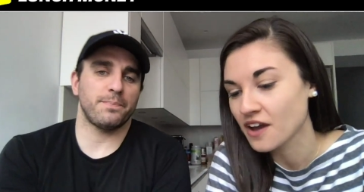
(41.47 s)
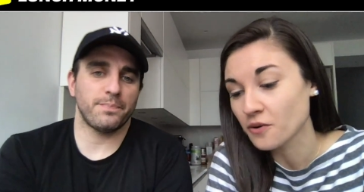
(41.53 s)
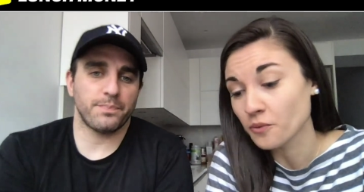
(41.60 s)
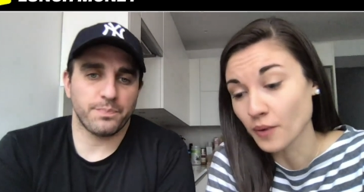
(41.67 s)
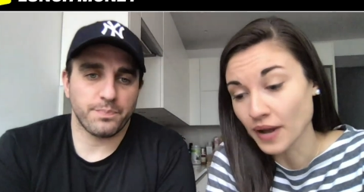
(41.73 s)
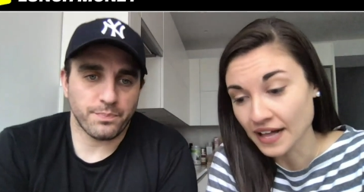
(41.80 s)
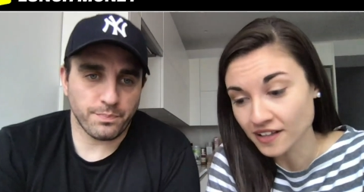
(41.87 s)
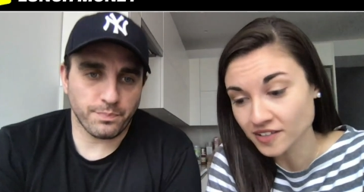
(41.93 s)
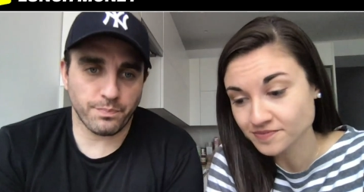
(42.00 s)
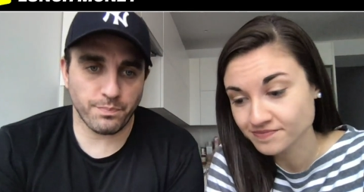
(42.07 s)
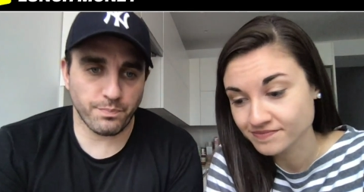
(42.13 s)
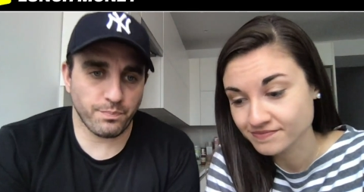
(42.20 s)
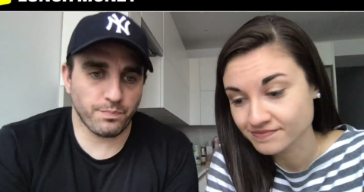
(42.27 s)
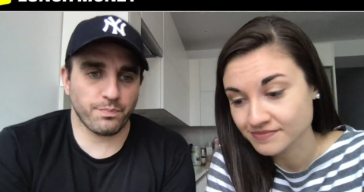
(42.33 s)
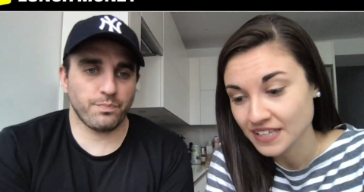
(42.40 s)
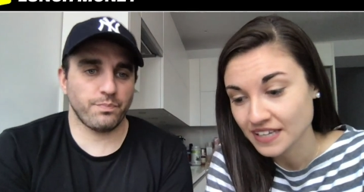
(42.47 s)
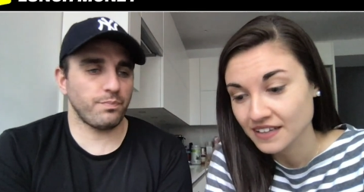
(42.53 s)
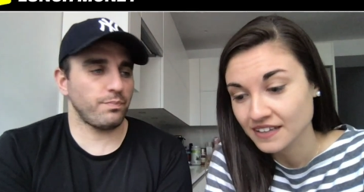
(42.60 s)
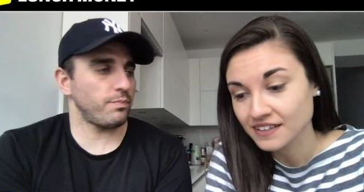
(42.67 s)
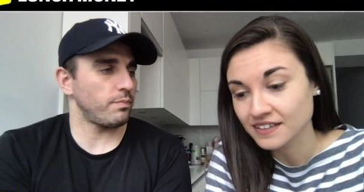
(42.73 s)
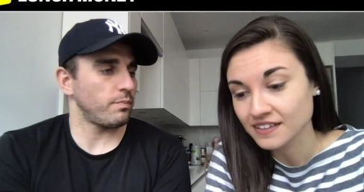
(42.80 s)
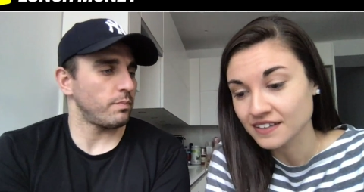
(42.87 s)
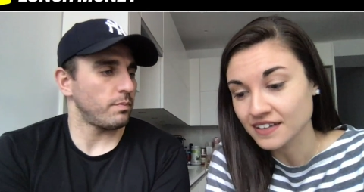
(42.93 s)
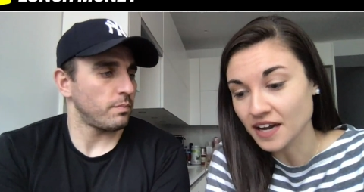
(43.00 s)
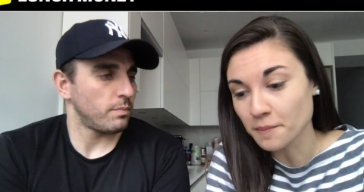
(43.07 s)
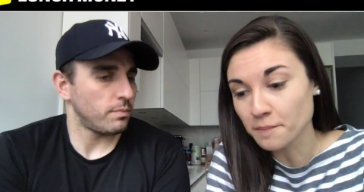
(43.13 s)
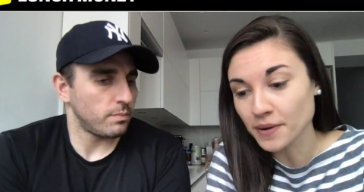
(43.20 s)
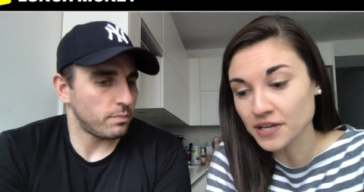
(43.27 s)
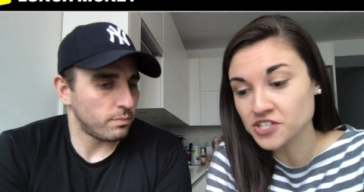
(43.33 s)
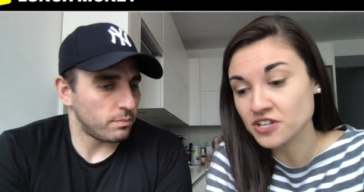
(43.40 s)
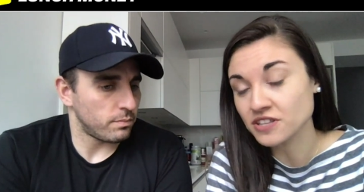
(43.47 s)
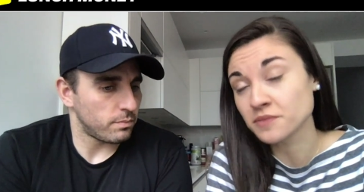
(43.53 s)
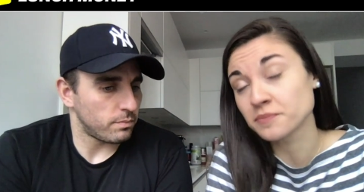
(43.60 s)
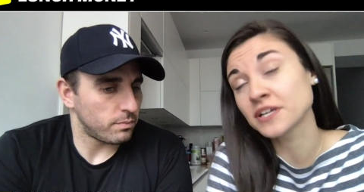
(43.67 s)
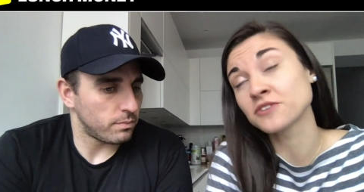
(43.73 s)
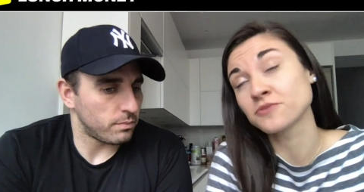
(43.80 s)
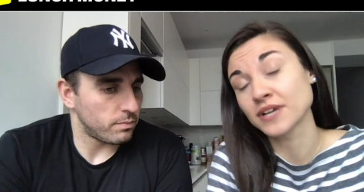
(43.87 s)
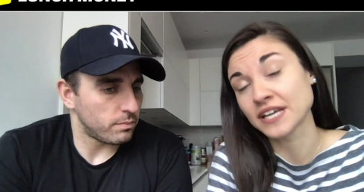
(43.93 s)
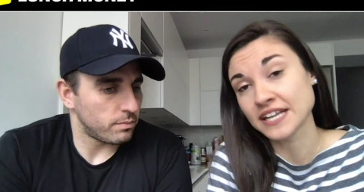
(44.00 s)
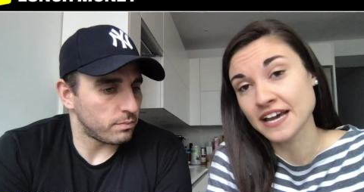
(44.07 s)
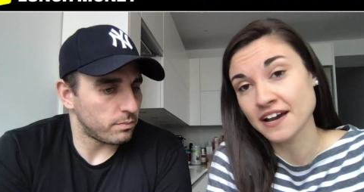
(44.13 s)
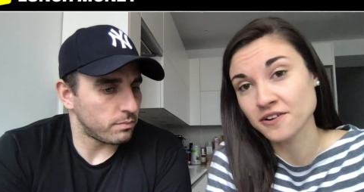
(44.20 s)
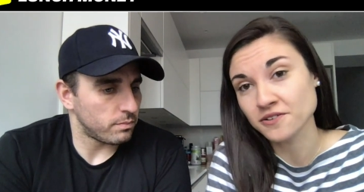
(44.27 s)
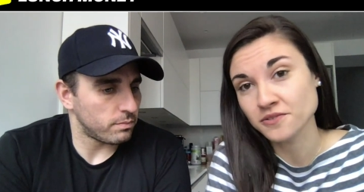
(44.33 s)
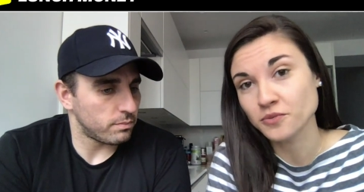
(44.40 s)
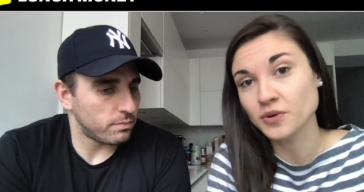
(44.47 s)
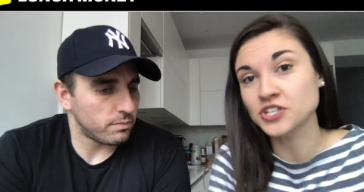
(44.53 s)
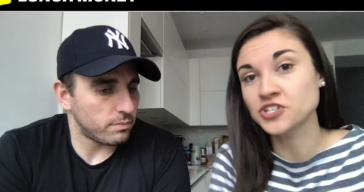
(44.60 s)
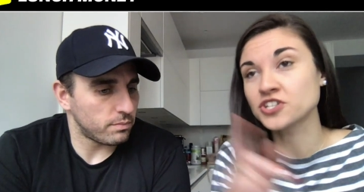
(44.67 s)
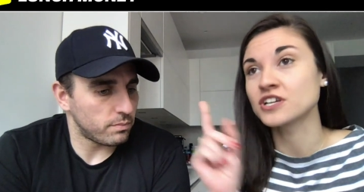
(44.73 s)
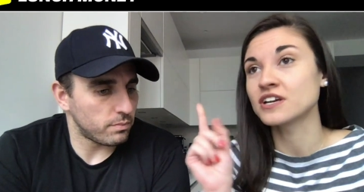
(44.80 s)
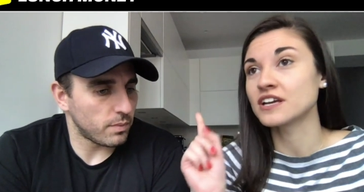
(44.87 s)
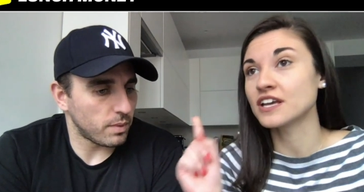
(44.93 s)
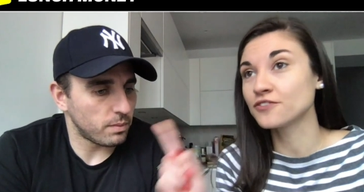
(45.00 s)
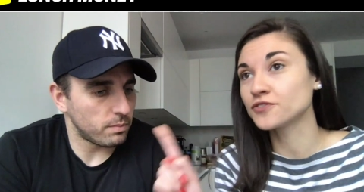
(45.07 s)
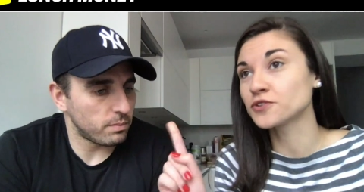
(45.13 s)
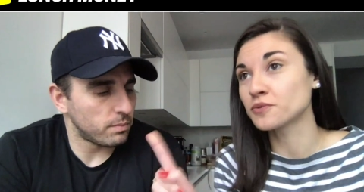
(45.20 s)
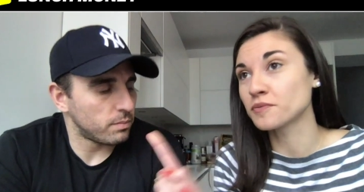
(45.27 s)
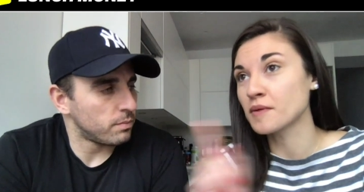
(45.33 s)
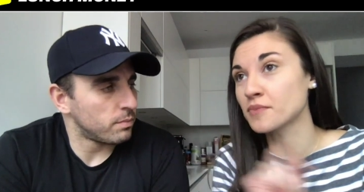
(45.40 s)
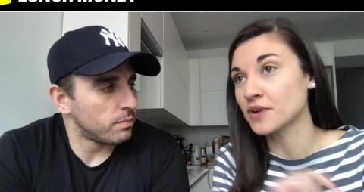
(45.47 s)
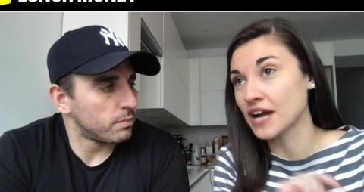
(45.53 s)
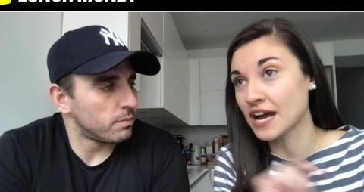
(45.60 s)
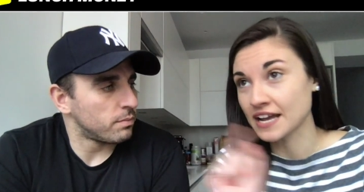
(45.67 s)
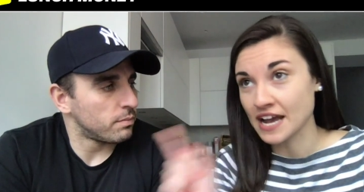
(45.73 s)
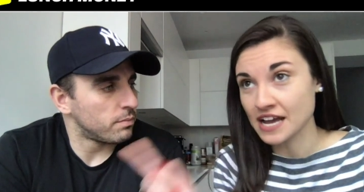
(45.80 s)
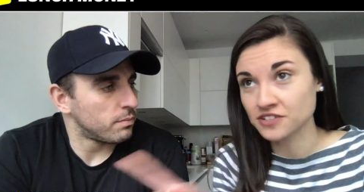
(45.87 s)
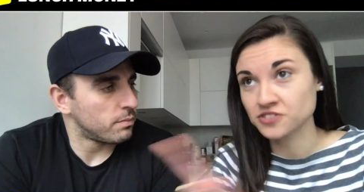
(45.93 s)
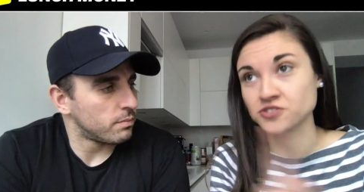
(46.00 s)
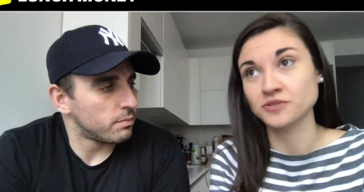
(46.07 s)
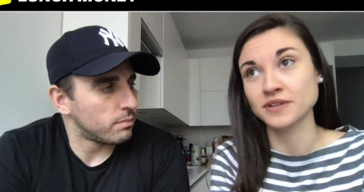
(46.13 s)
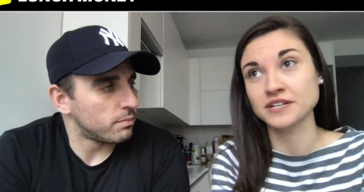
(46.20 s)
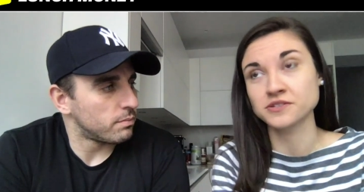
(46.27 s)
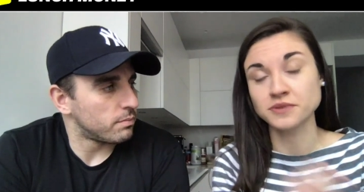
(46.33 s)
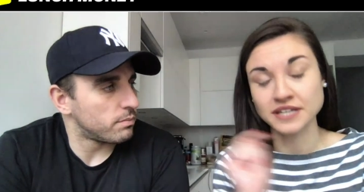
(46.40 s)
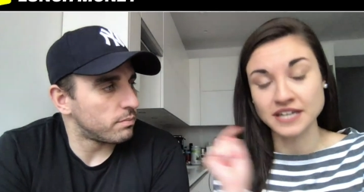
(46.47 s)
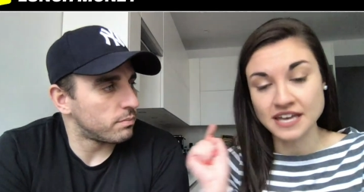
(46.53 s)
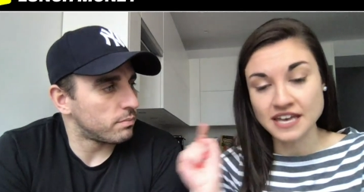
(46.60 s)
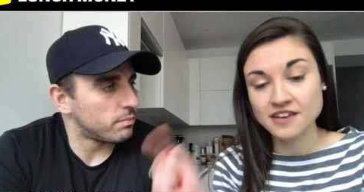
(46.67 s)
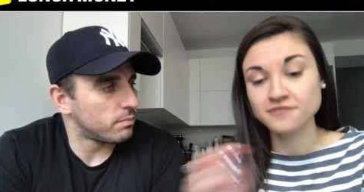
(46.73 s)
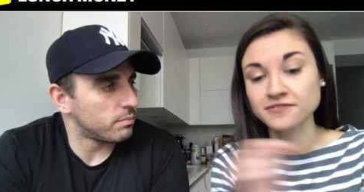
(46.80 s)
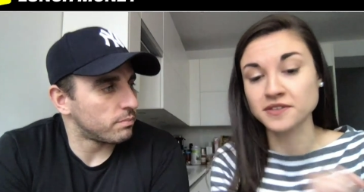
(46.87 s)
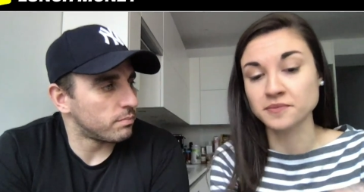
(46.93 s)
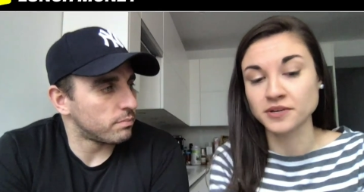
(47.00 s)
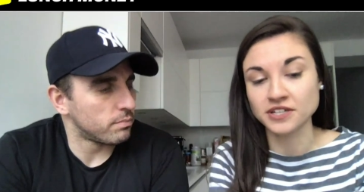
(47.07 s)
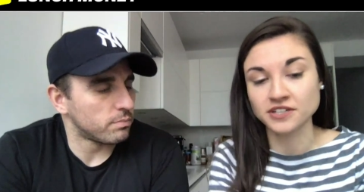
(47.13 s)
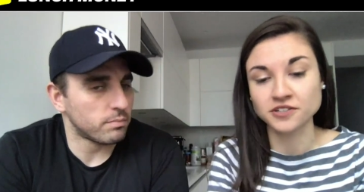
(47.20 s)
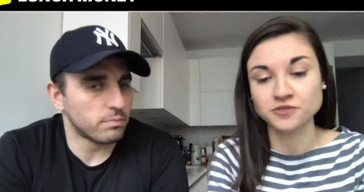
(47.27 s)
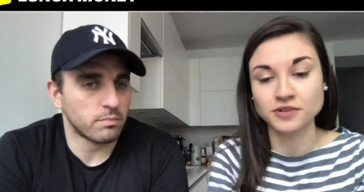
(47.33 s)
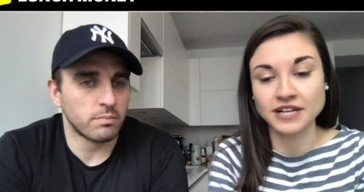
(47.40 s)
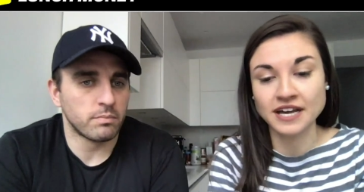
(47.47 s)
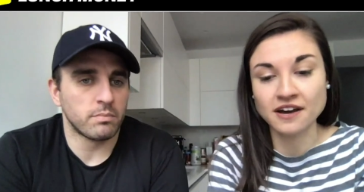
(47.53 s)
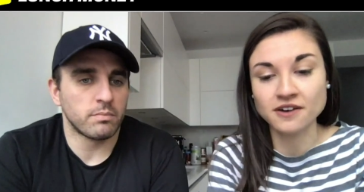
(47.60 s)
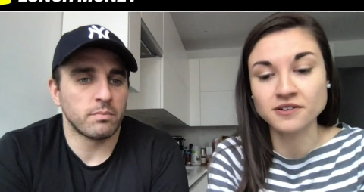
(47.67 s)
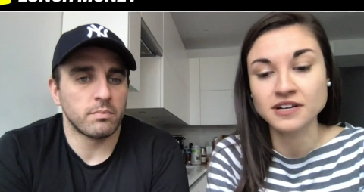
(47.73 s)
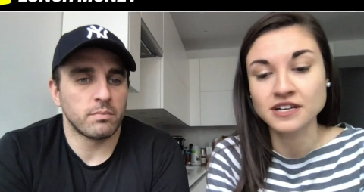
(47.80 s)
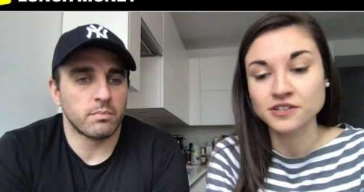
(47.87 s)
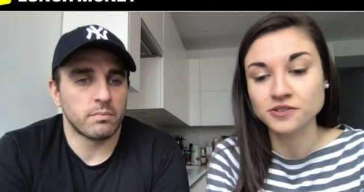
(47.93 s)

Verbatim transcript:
Speaker 1: Well, a bunch of the money ran out, which, if you remember, I asked you last week if the money could run out.